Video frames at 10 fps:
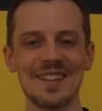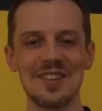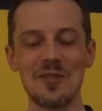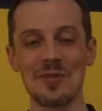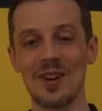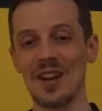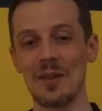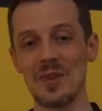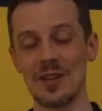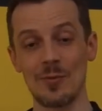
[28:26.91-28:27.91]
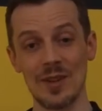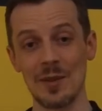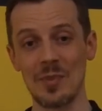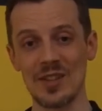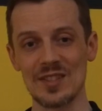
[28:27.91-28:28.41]
overall, I mean, a really
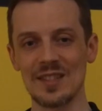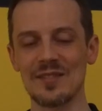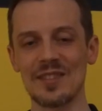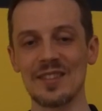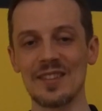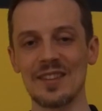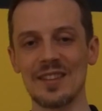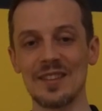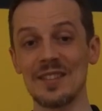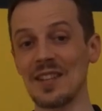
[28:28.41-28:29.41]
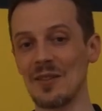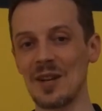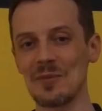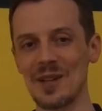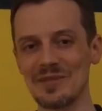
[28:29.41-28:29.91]
positive year
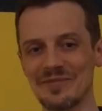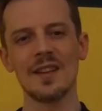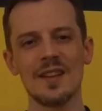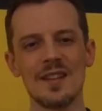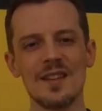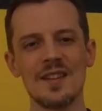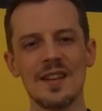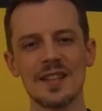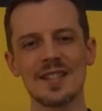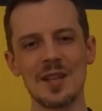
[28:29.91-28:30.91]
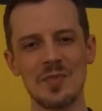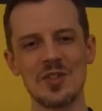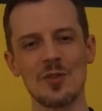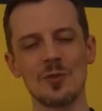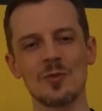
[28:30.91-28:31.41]
anyway. In next
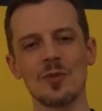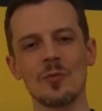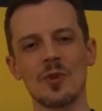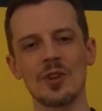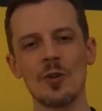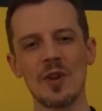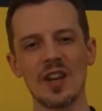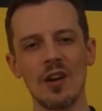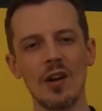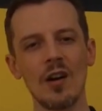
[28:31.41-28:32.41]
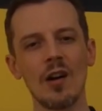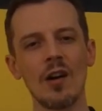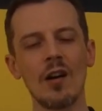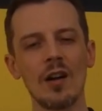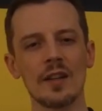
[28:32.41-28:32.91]
episode, we're going
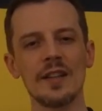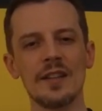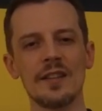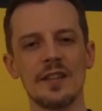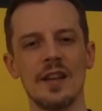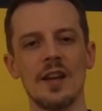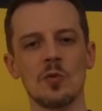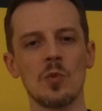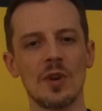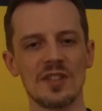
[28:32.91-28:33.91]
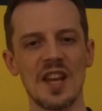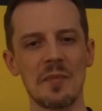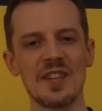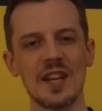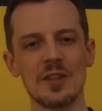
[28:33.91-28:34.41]
all in at World Time
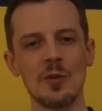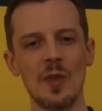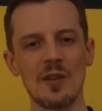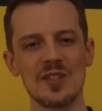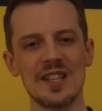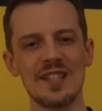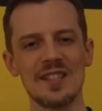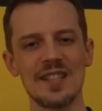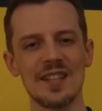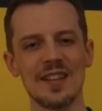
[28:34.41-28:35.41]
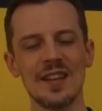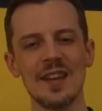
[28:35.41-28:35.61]
Attack 2018.